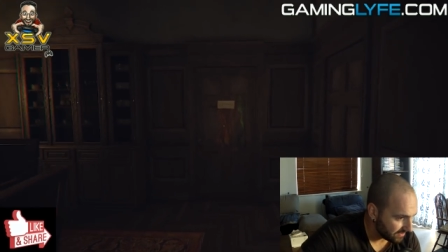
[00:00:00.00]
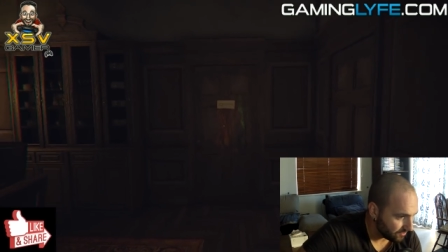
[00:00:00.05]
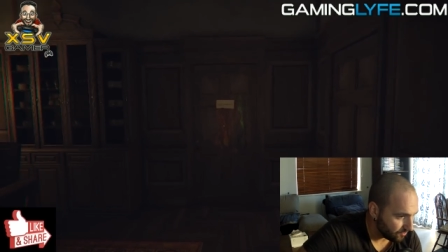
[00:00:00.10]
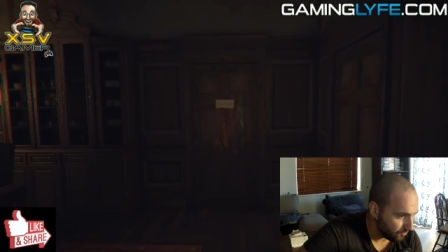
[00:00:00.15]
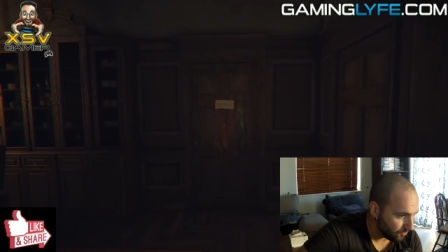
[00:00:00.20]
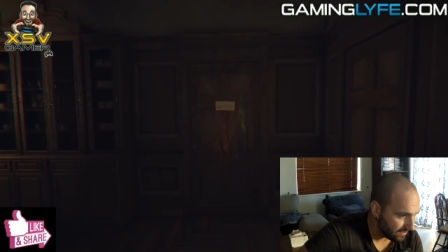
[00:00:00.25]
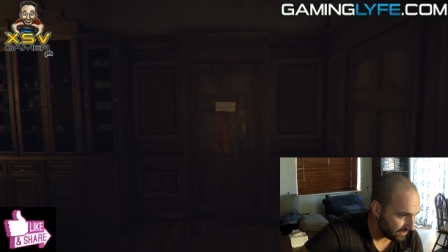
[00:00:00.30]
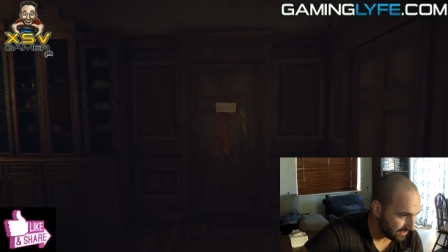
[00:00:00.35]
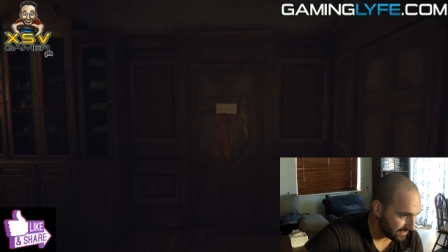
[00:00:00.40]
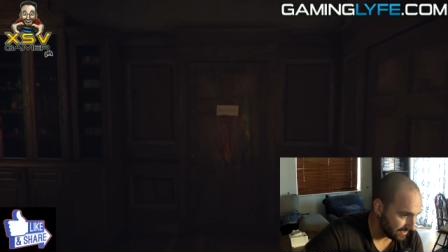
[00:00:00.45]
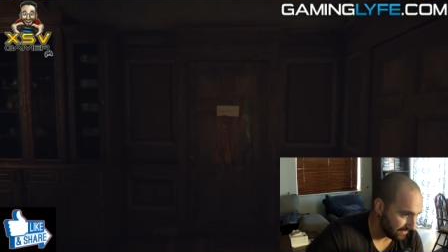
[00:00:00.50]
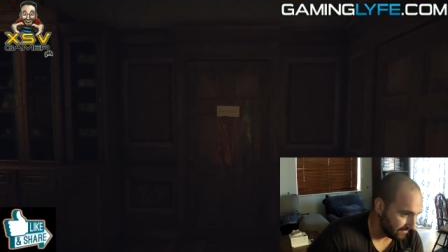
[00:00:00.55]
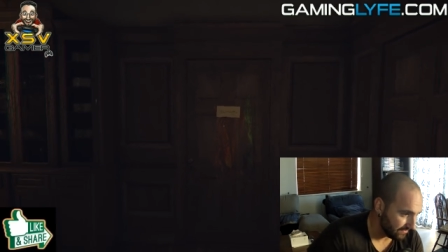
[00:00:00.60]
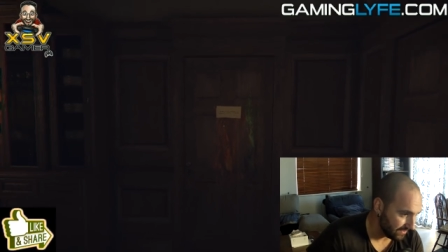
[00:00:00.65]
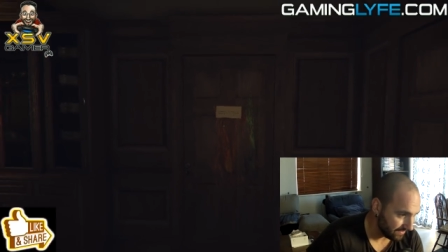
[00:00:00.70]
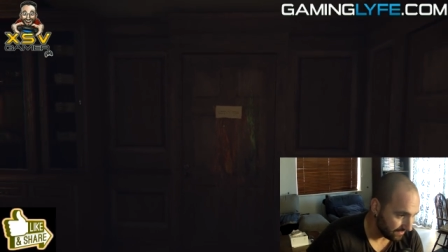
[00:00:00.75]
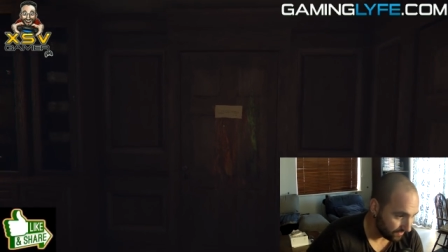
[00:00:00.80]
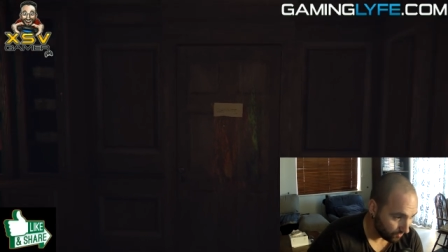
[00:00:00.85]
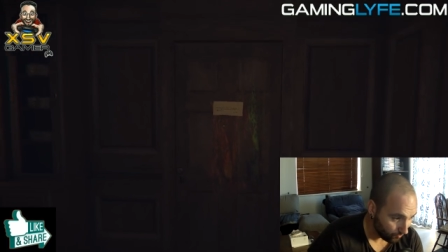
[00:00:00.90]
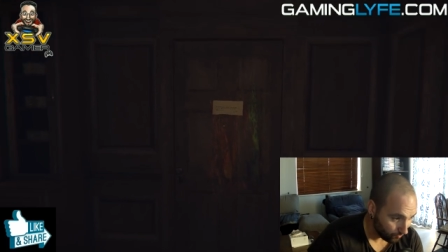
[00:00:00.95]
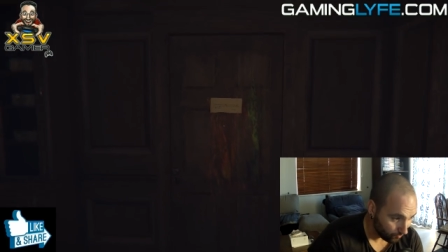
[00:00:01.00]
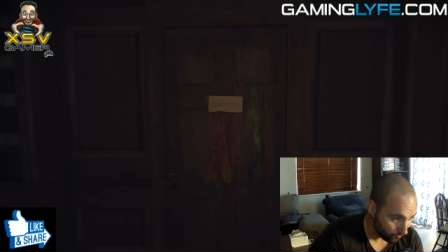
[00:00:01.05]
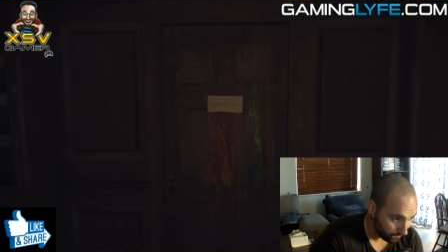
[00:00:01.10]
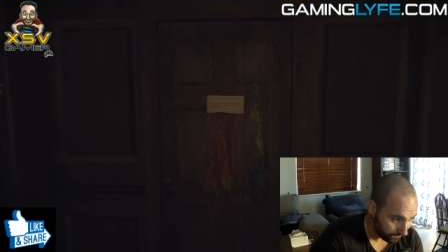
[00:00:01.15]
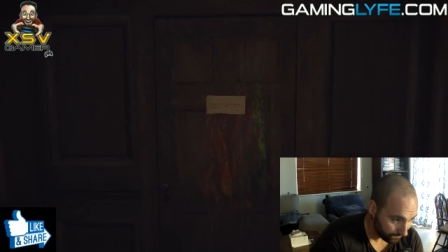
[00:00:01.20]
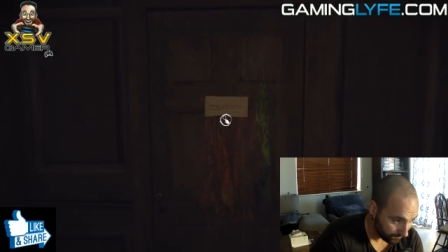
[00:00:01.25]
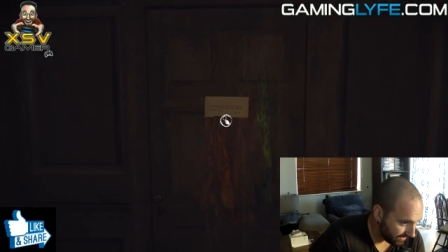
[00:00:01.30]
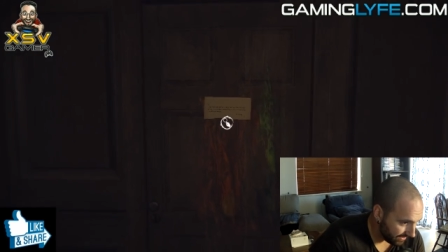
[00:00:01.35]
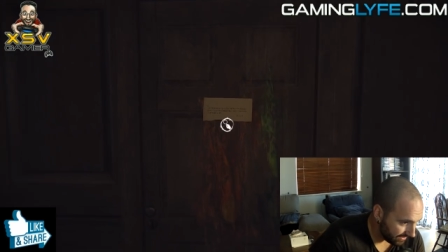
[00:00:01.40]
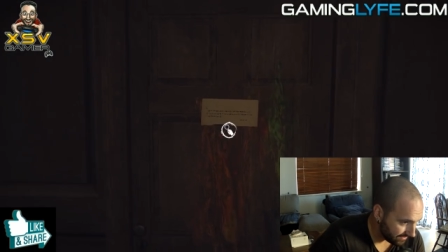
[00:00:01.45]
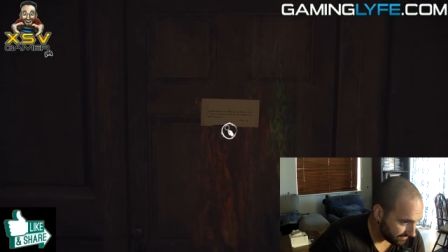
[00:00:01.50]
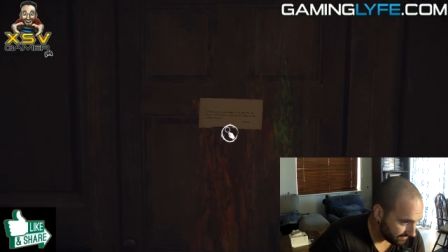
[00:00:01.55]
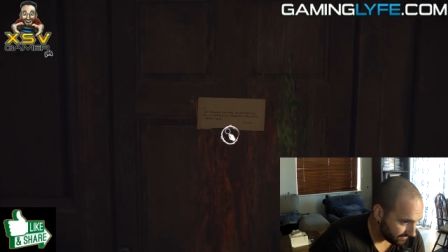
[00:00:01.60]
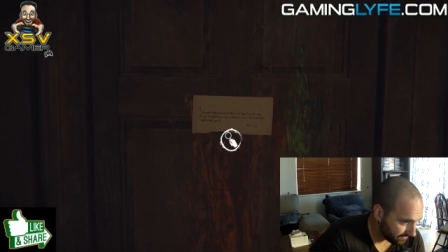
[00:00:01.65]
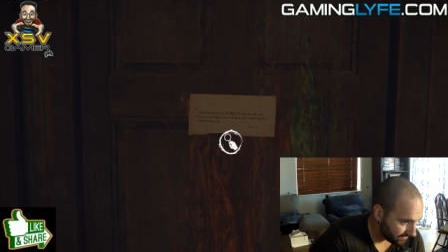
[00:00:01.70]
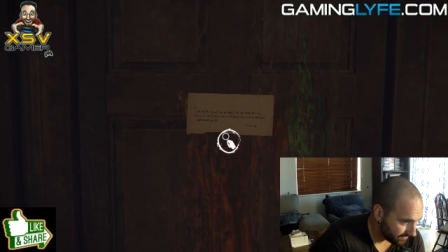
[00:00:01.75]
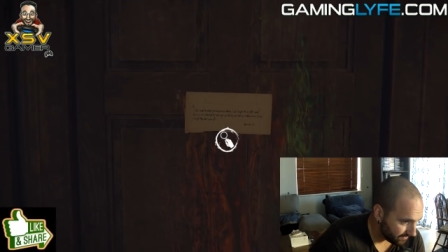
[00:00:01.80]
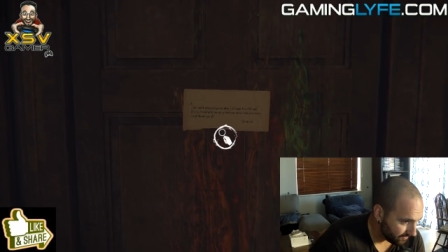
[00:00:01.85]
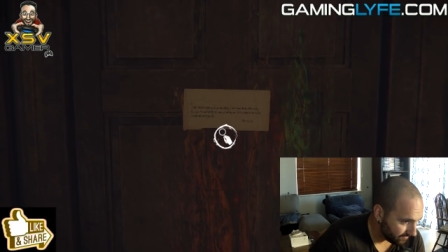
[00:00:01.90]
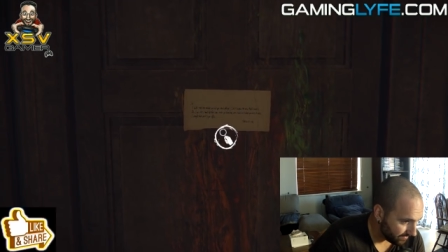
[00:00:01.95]
scored at seventy-two, that's
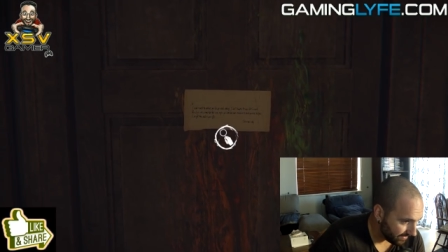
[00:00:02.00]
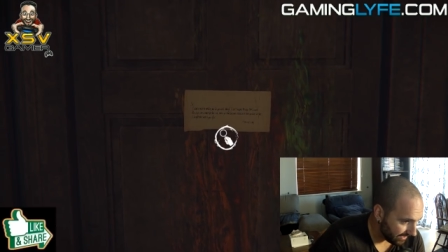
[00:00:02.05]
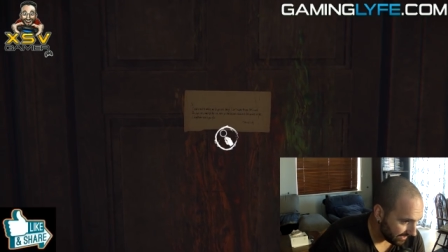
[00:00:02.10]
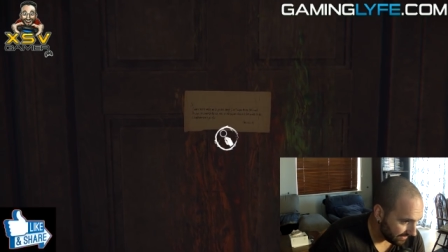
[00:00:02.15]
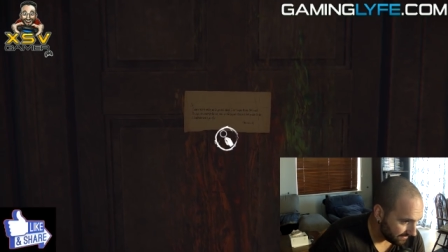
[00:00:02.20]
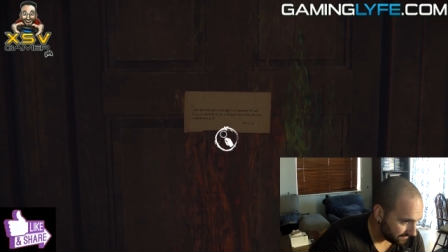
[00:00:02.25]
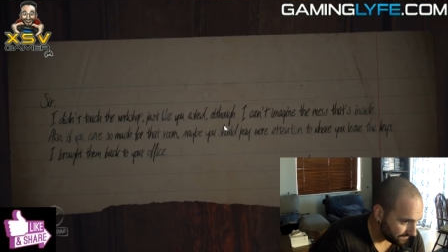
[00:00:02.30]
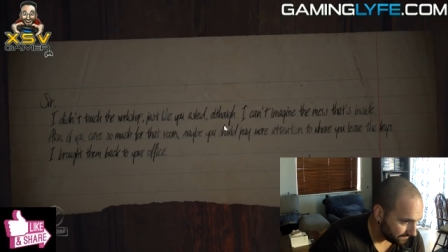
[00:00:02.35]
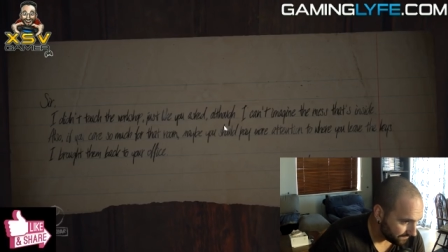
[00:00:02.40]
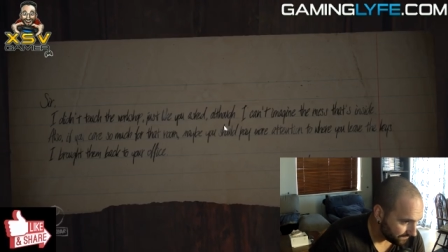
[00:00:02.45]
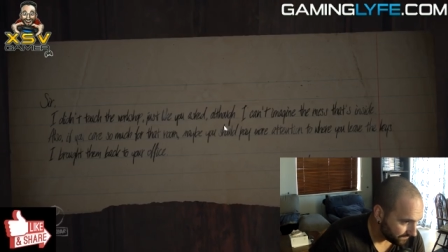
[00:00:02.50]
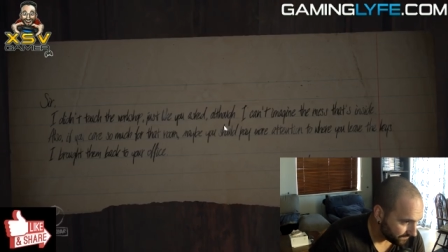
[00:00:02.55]
not too bad.